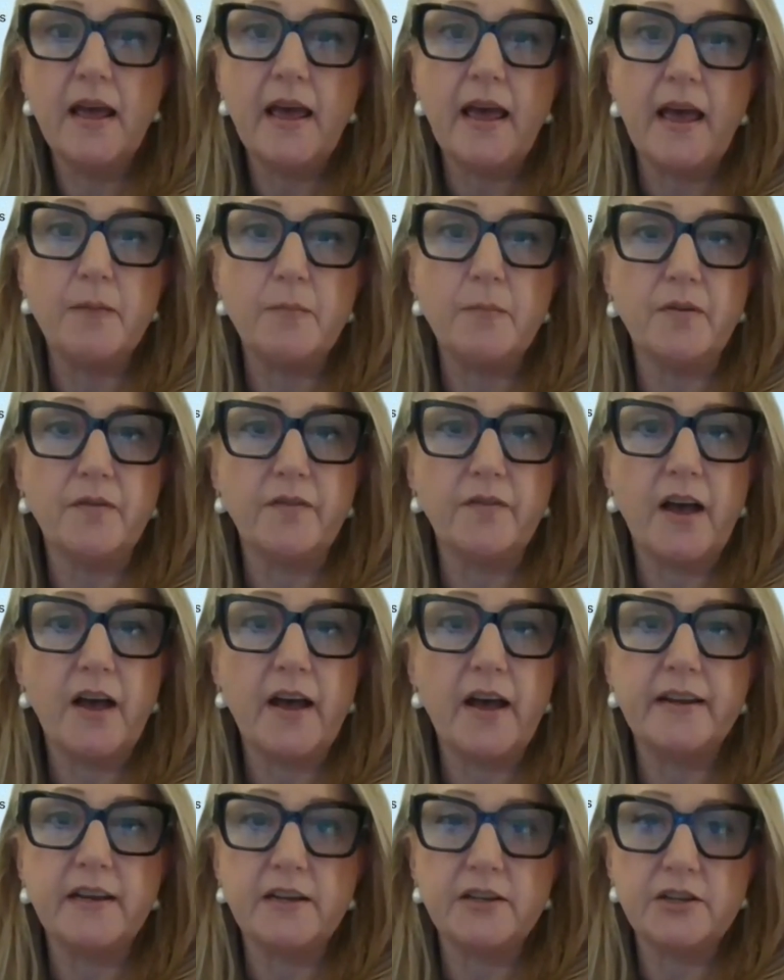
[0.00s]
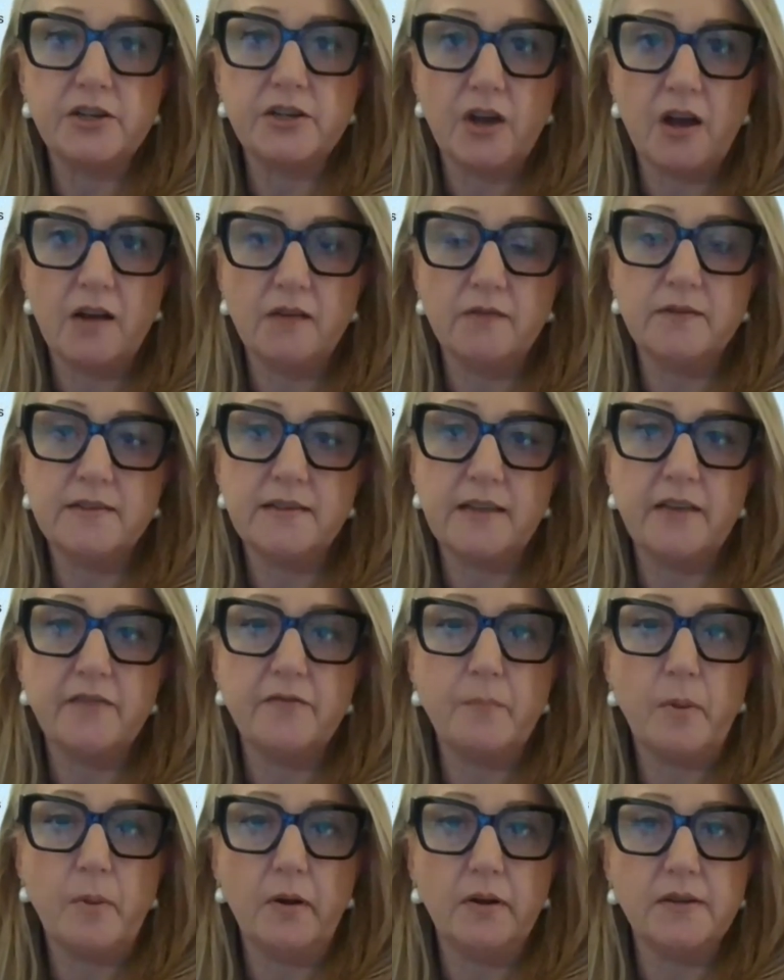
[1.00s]
and provide child safe
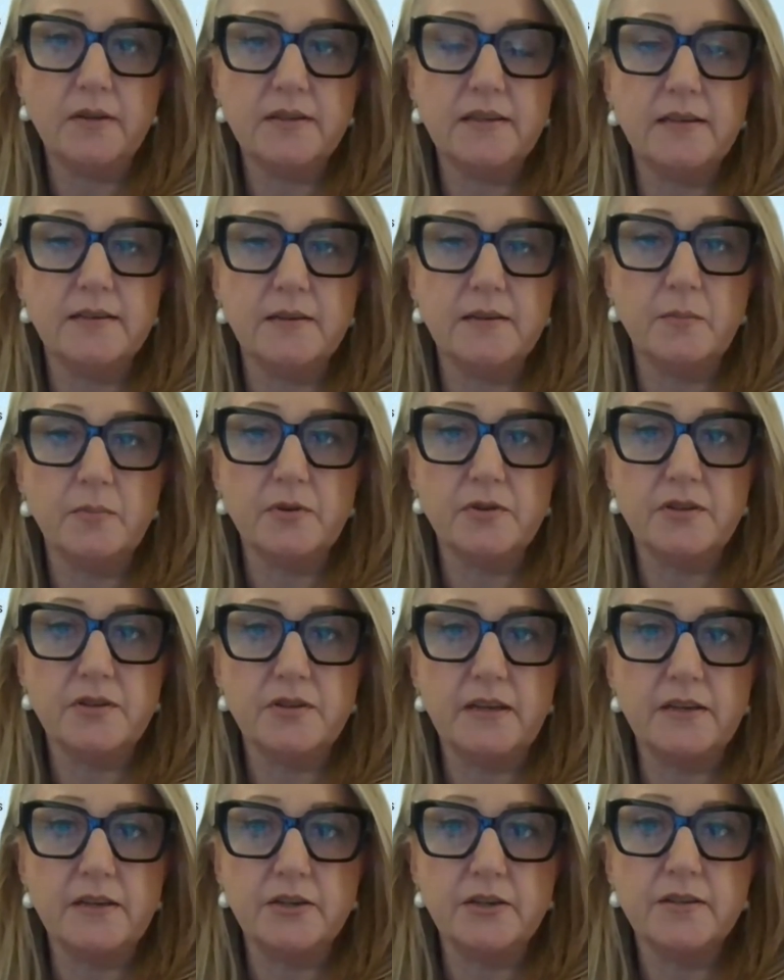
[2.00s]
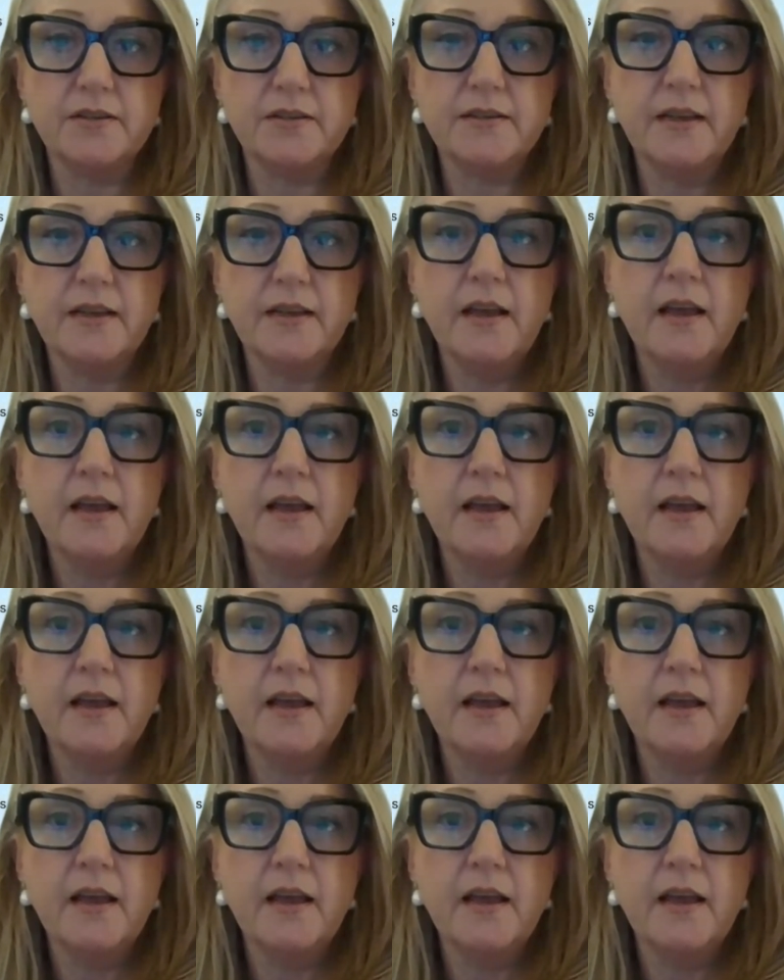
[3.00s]
policies and procedures.